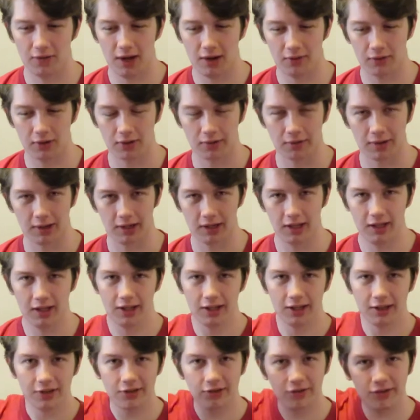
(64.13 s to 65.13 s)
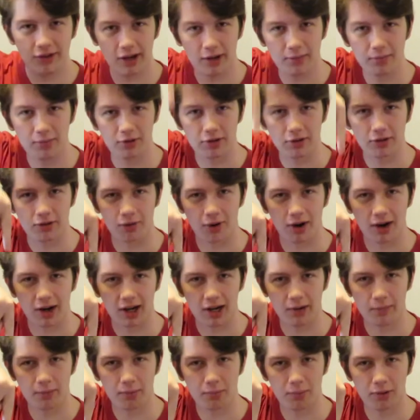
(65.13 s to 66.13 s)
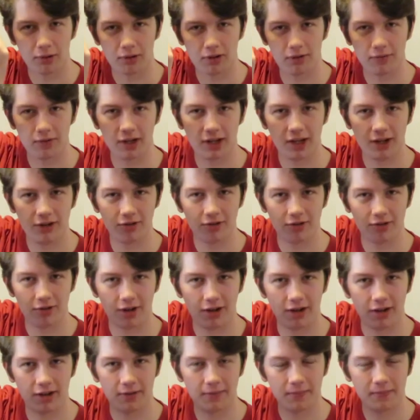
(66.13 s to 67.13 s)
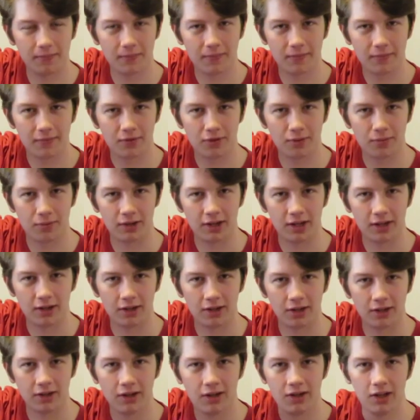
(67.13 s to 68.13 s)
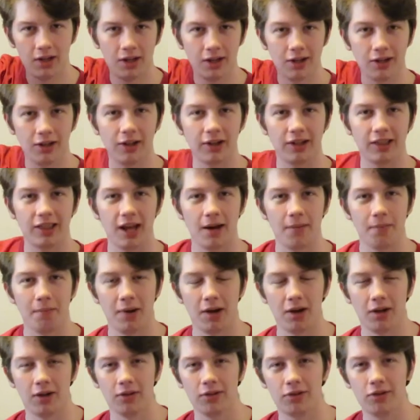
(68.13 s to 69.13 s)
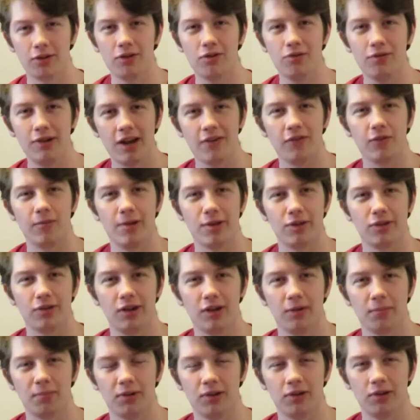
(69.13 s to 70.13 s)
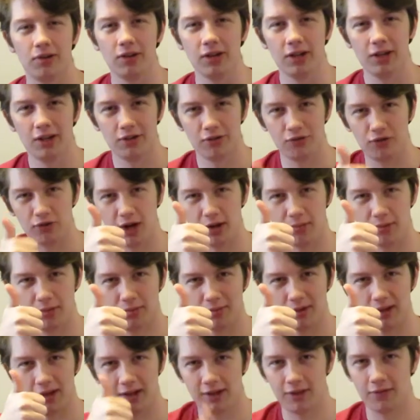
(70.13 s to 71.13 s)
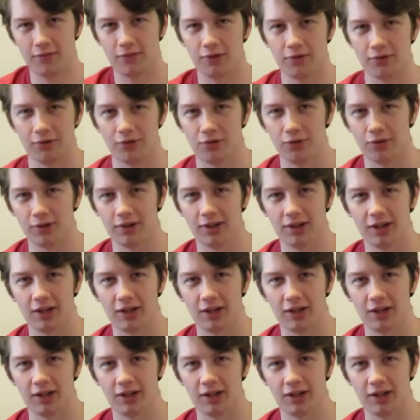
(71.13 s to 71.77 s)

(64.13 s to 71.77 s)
if you haven't already, subscribe with post notifications on somewhere down here. Click that bell so you never miss an upload. Drop some likes if you enjoyed